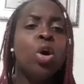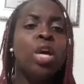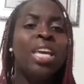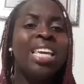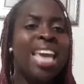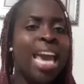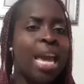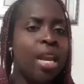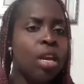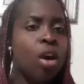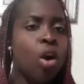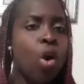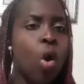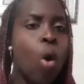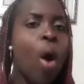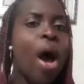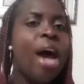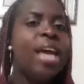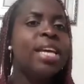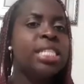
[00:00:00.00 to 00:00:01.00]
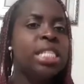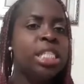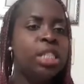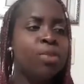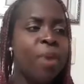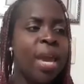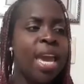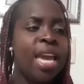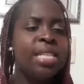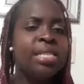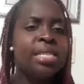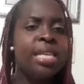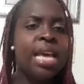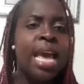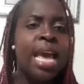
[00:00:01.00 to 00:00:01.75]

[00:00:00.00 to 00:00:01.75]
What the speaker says: get in a quiet space,